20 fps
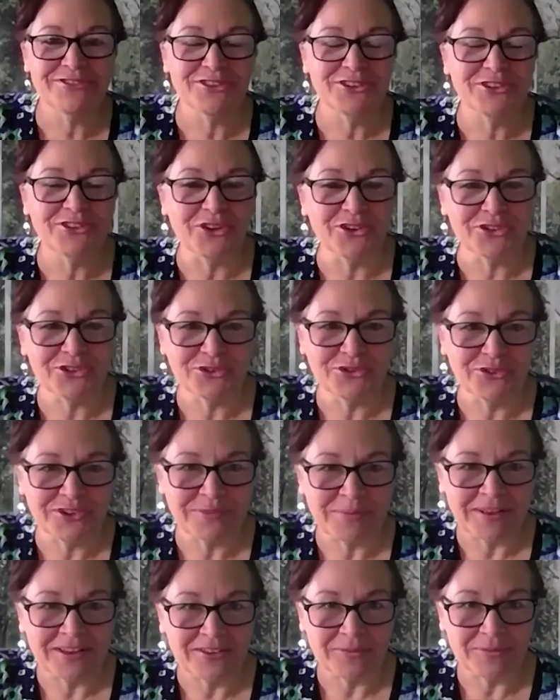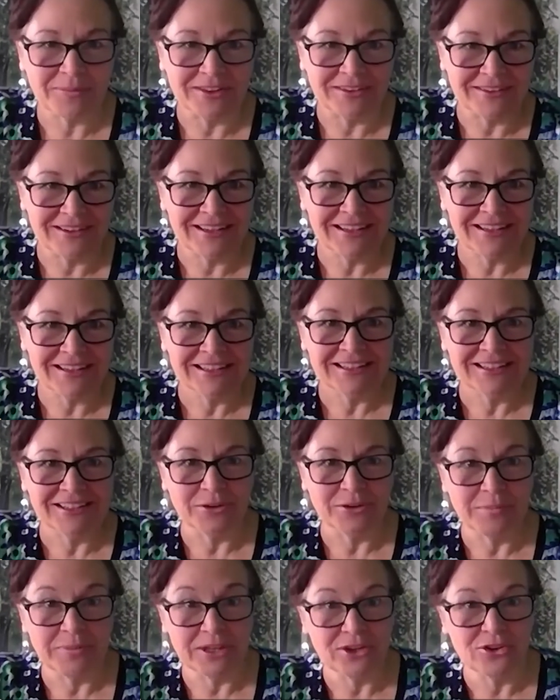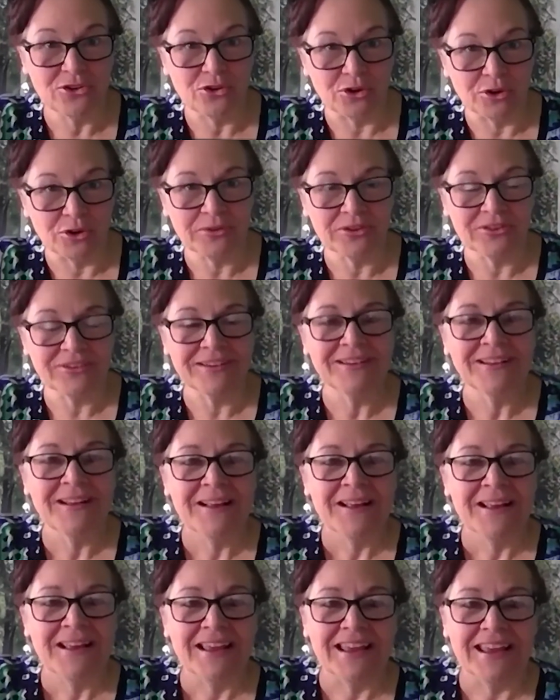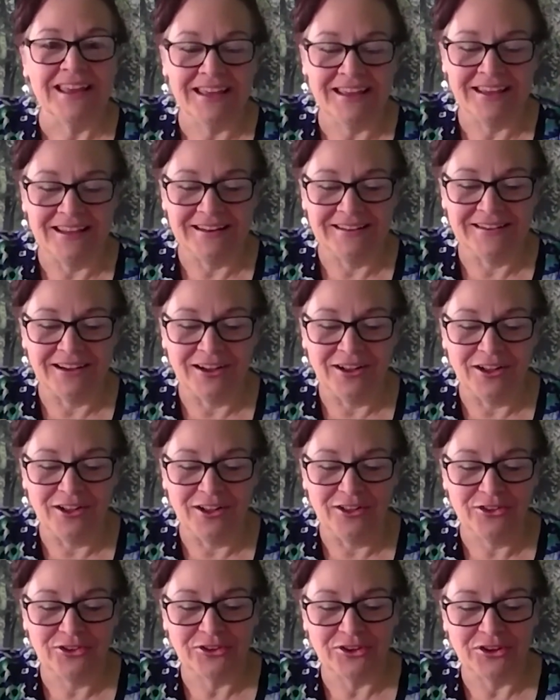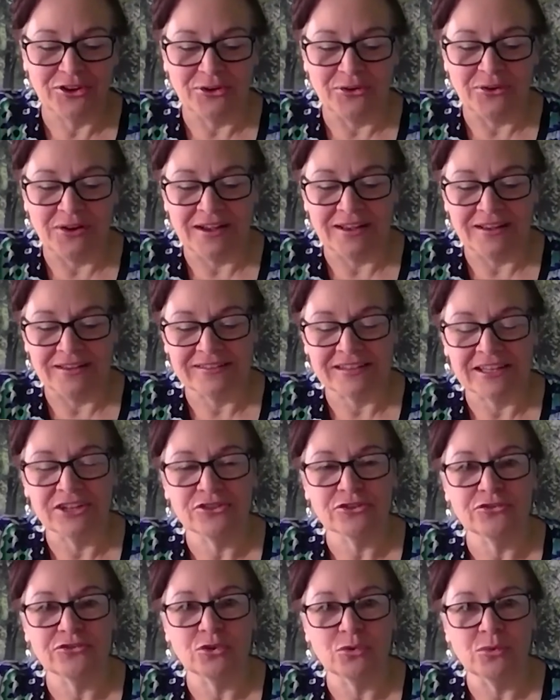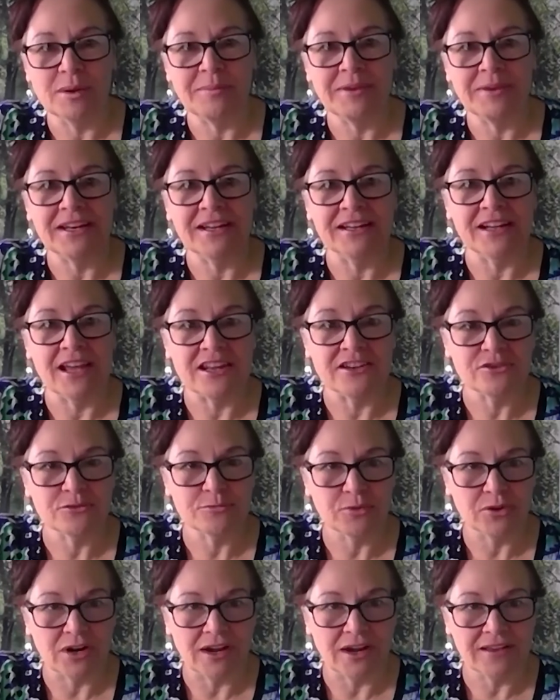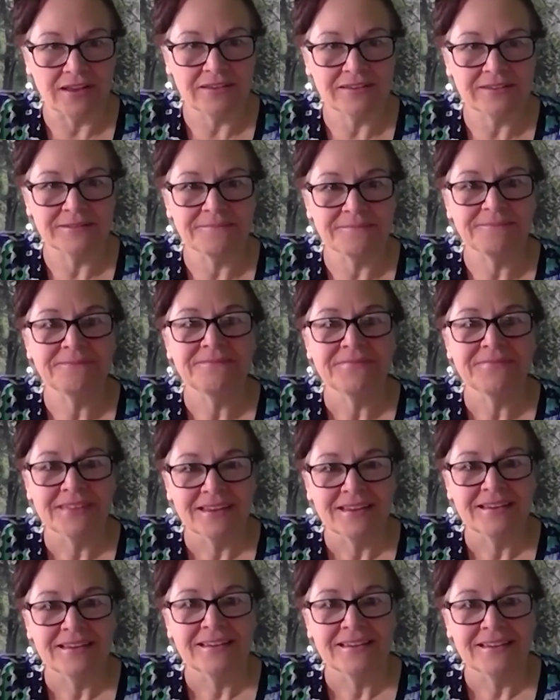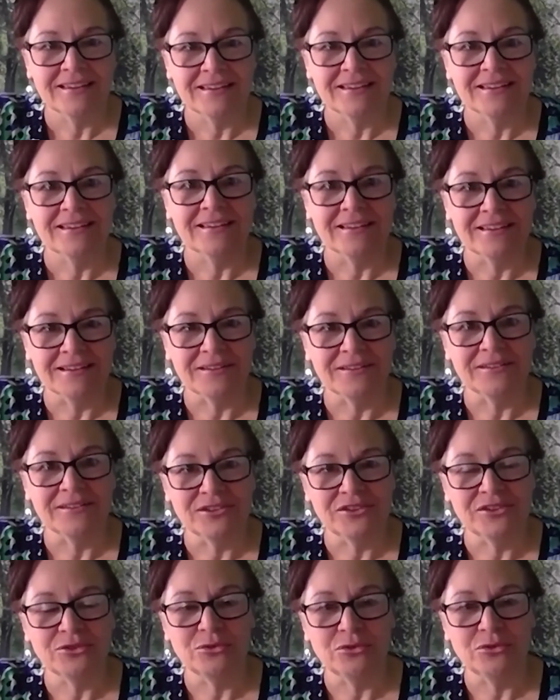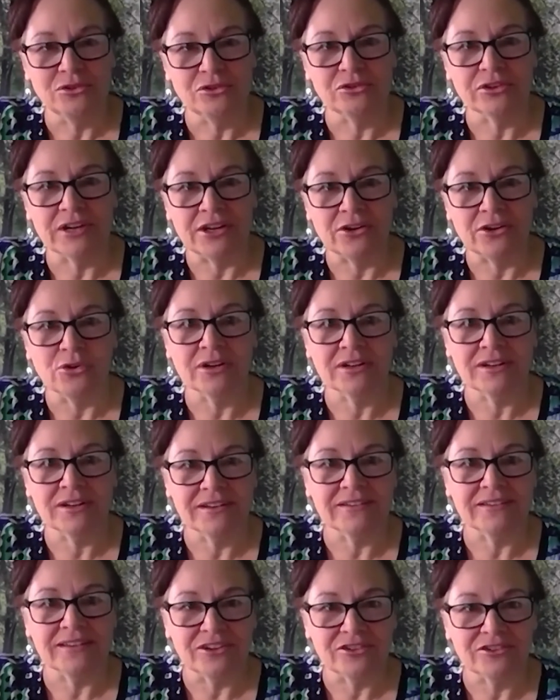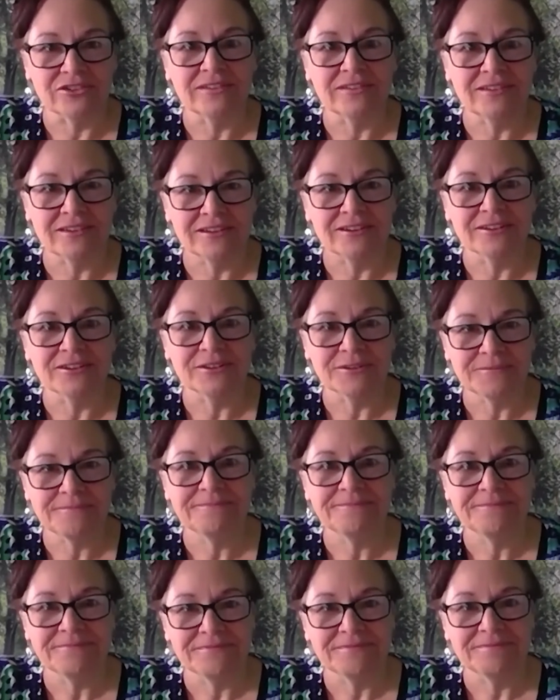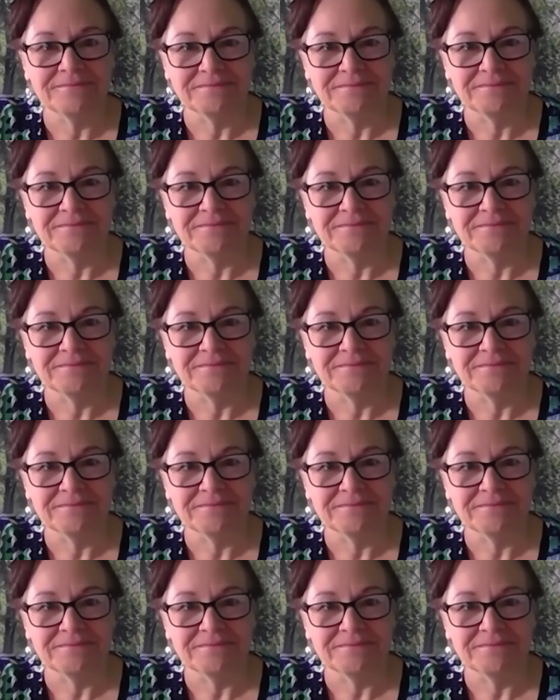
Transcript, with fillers: for social responsibility, you know, B Corps, and also uh, Center for Women in Enterprise. Uh, two great organizations here. That's